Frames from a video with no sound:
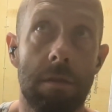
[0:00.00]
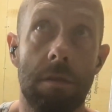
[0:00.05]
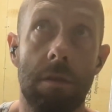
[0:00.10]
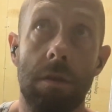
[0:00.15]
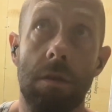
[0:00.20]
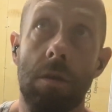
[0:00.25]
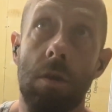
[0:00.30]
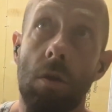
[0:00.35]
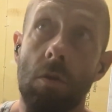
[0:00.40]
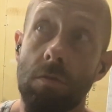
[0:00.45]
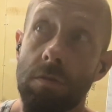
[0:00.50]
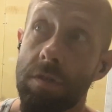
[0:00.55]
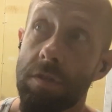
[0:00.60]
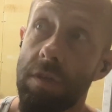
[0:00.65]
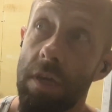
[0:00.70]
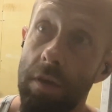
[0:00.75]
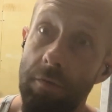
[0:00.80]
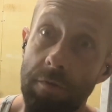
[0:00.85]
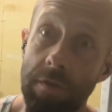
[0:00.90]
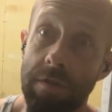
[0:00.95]
you'll
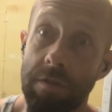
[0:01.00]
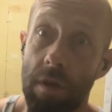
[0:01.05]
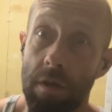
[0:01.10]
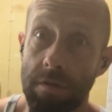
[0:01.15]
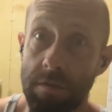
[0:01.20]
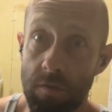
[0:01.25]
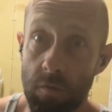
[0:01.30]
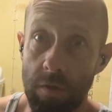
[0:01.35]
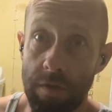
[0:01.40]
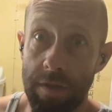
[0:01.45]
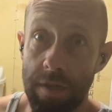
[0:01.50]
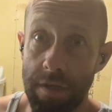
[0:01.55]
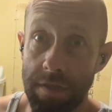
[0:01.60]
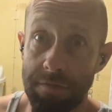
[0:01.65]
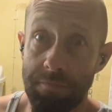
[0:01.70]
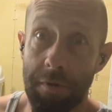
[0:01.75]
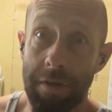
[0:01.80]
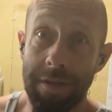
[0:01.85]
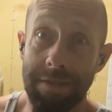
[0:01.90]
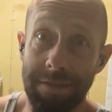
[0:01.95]
see results with this,
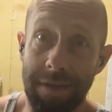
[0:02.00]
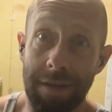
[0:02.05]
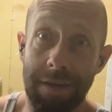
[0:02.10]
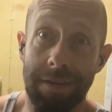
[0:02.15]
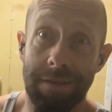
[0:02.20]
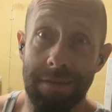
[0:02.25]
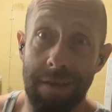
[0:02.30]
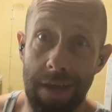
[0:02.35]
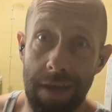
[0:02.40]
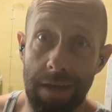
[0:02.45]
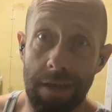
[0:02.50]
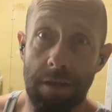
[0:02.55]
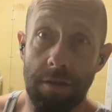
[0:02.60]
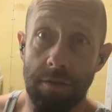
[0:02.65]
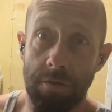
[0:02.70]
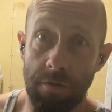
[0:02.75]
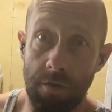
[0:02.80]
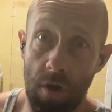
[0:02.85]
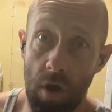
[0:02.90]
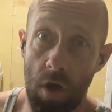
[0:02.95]
but it's going to take a
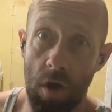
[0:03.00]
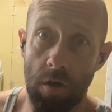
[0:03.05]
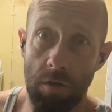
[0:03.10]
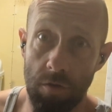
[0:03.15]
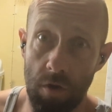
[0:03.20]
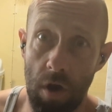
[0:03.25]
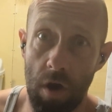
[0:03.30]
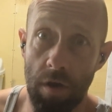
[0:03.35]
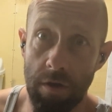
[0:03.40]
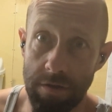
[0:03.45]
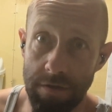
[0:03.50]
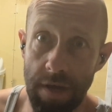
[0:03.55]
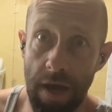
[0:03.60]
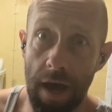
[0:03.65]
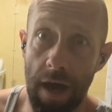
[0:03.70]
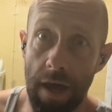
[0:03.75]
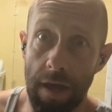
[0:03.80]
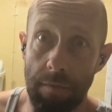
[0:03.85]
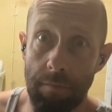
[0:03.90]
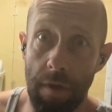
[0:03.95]
long
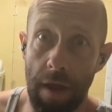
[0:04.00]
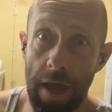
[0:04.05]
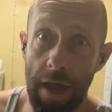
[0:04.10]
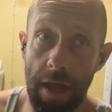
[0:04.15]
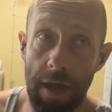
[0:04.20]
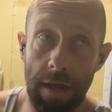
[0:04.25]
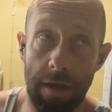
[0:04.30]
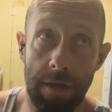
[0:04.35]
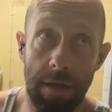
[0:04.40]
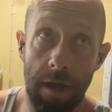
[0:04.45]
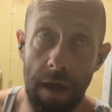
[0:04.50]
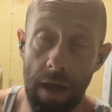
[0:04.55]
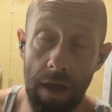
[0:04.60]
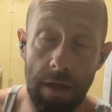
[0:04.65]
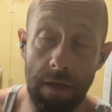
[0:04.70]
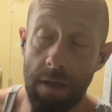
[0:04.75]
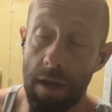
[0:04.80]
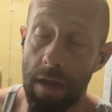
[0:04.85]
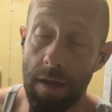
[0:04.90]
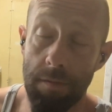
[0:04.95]
time and
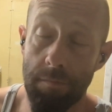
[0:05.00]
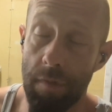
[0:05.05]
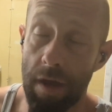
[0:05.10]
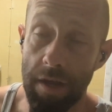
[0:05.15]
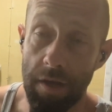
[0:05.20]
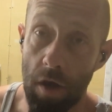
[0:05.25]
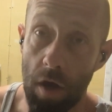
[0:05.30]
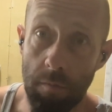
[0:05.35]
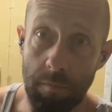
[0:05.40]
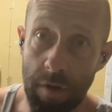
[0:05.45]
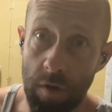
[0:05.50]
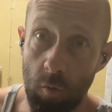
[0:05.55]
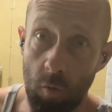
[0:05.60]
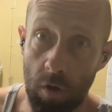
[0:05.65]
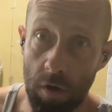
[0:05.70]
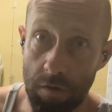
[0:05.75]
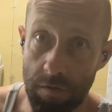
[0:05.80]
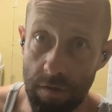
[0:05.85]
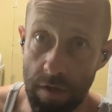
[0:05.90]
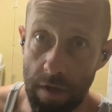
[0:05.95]
it might not be
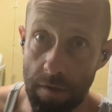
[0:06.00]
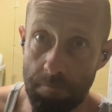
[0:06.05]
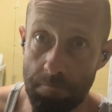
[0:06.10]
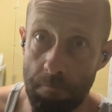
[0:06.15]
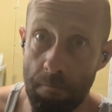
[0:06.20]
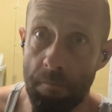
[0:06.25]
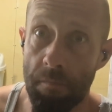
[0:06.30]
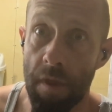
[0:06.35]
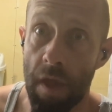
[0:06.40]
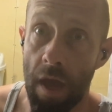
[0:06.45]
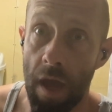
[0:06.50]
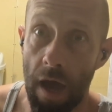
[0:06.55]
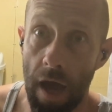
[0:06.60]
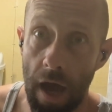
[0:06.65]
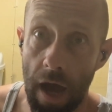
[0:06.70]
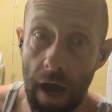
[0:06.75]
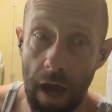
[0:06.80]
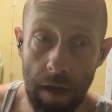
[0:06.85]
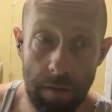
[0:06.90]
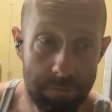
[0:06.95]
worth it.
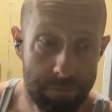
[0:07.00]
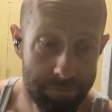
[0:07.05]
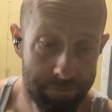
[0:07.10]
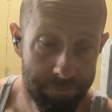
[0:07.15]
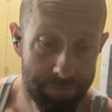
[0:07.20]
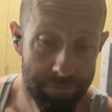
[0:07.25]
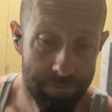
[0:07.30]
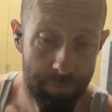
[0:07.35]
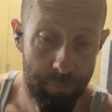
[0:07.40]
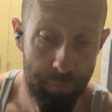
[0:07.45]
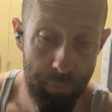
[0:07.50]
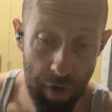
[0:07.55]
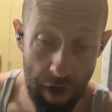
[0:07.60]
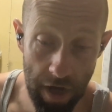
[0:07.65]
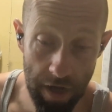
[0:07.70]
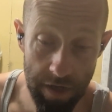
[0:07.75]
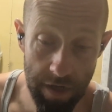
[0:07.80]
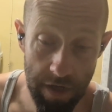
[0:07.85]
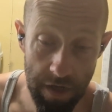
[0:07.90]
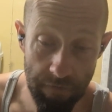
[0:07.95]

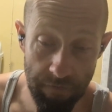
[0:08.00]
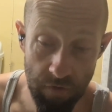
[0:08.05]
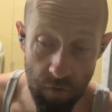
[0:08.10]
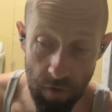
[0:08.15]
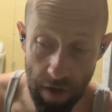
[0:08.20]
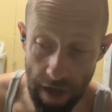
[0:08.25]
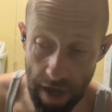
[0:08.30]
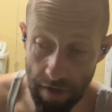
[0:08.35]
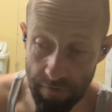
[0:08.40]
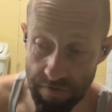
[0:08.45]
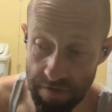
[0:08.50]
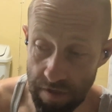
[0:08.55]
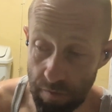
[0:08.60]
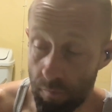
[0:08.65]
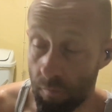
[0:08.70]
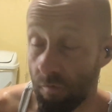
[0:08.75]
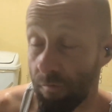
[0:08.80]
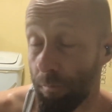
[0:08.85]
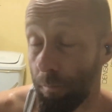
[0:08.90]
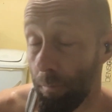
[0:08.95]
But if you have
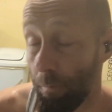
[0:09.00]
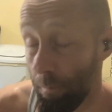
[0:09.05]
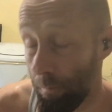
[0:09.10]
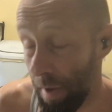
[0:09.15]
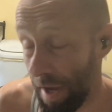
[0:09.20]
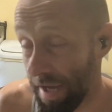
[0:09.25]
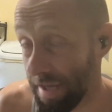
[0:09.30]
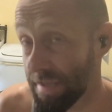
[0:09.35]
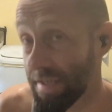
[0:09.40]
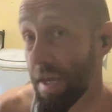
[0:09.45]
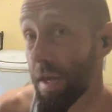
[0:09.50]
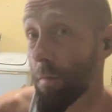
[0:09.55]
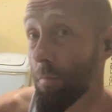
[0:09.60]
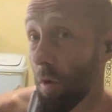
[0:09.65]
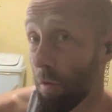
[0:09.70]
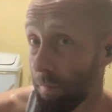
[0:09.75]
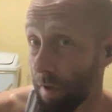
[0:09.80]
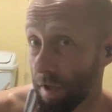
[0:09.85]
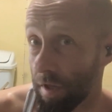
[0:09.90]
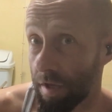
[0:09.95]
some basic
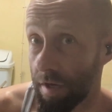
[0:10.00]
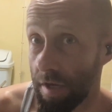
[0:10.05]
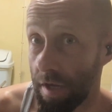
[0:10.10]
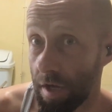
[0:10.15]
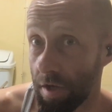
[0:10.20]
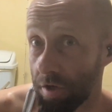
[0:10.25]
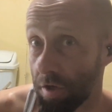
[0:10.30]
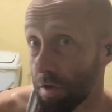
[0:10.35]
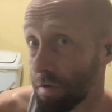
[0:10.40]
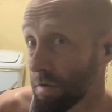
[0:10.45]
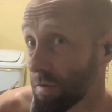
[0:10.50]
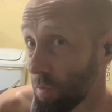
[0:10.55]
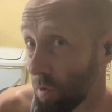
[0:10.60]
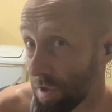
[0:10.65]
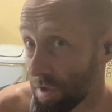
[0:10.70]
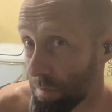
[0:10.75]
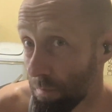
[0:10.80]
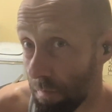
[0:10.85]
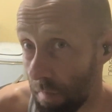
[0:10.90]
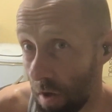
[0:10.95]
mobility issues,
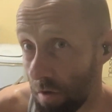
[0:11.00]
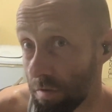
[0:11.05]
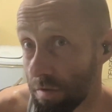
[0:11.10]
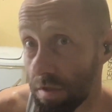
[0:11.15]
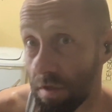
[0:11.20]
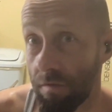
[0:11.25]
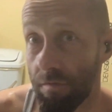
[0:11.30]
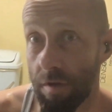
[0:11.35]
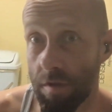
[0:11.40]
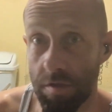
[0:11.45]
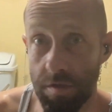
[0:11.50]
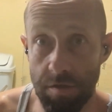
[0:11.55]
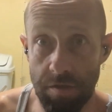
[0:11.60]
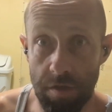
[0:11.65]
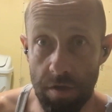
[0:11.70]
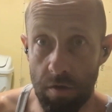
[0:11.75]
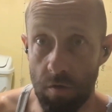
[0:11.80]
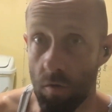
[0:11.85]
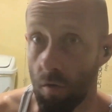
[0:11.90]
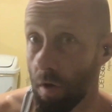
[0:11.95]
which most of us
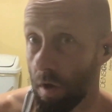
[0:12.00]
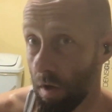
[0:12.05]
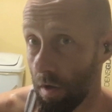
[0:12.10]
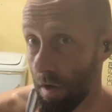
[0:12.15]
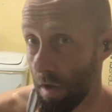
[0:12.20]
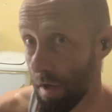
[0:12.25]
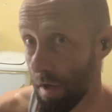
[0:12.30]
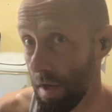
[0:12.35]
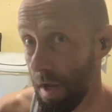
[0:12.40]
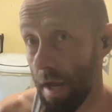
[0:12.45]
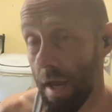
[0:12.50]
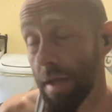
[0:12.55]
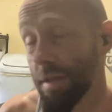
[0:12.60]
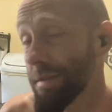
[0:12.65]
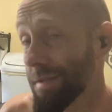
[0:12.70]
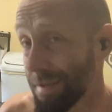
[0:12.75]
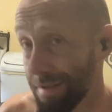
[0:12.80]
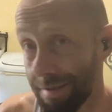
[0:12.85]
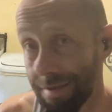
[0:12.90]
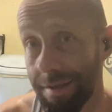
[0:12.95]
do,
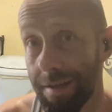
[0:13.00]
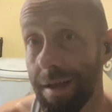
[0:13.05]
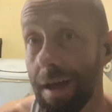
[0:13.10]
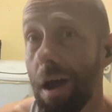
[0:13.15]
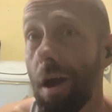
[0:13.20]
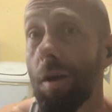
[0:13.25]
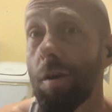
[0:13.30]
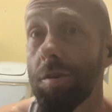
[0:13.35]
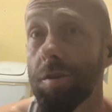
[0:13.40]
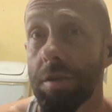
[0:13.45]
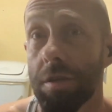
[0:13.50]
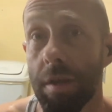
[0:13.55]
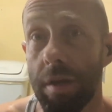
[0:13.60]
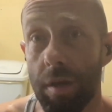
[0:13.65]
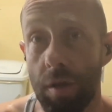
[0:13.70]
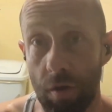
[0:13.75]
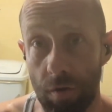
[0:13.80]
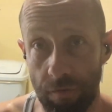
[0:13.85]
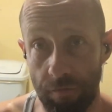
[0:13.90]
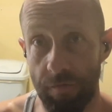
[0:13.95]
it's largely
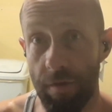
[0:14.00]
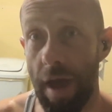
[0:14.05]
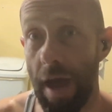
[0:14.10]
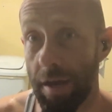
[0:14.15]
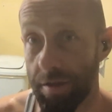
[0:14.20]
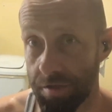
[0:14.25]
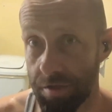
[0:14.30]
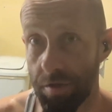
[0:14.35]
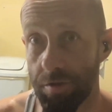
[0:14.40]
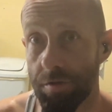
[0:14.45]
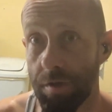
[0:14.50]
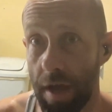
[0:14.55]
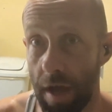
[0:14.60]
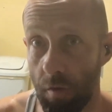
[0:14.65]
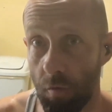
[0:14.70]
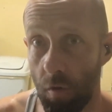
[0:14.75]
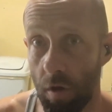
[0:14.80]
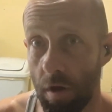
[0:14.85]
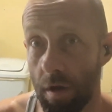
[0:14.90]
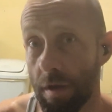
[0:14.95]
your fascial
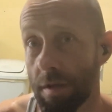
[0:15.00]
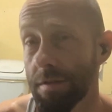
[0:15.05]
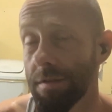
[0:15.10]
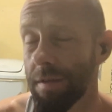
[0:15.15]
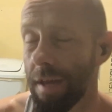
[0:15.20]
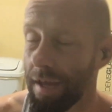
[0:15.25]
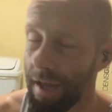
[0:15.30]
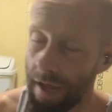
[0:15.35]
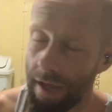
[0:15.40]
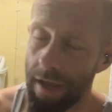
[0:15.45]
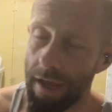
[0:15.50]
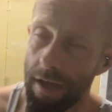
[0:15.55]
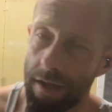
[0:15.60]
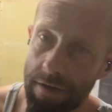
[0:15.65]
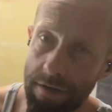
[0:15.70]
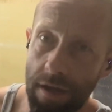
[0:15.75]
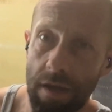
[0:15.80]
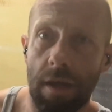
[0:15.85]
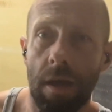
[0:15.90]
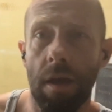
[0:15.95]
network
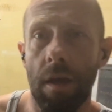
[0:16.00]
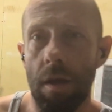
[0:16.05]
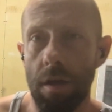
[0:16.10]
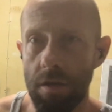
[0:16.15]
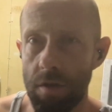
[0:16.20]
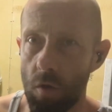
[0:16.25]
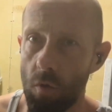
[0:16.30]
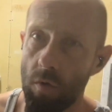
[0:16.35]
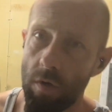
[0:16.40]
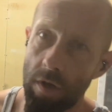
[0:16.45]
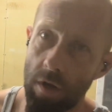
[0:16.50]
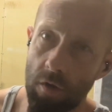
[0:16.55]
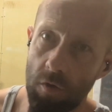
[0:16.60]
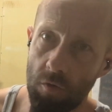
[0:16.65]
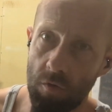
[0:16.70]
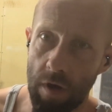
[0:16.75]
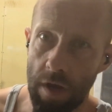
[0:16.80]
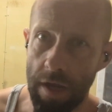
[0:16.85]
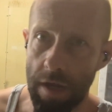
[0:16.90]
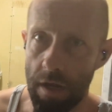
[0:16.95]
and to a
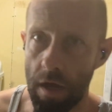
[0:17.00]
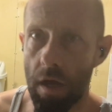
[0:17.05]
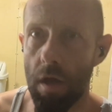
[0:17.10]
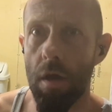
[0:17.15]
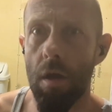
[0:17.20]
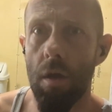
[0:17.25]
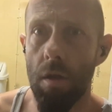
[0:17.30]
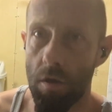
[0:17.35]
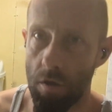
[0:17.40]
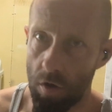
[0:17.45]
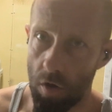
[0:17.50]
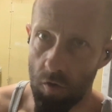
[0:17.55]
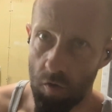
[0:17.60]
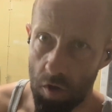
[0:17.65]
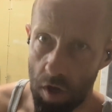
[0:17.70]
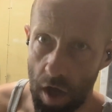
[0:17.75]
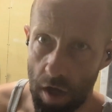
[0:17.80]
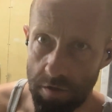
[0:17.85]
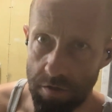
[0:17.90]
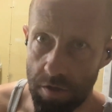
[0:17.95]
degree
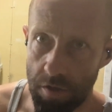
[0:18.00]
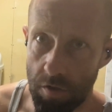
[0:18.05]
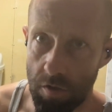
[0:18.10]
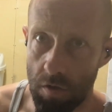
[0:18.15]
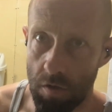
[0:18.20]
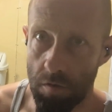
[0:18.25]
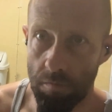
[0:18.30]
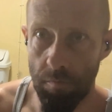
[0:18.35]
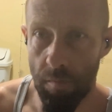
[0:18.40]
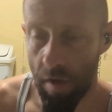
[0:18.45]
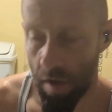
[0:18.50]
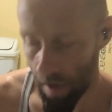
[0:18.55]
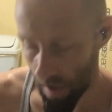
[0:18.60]
neurological.